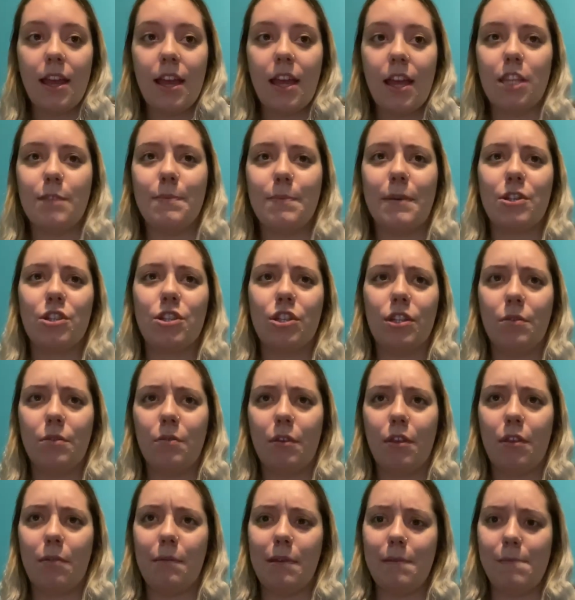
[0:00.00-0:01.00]
especially
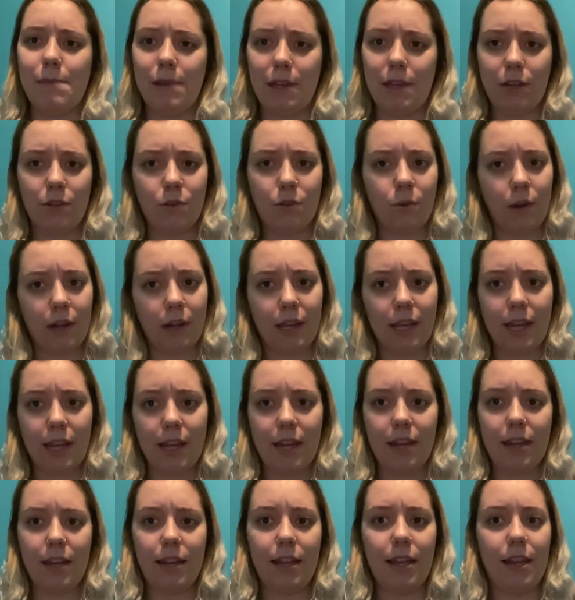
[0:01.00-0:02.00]
with me being 20
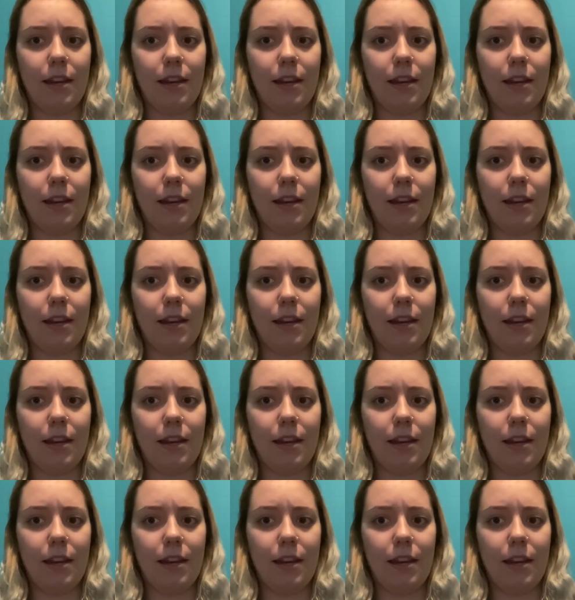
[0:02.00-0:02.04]
and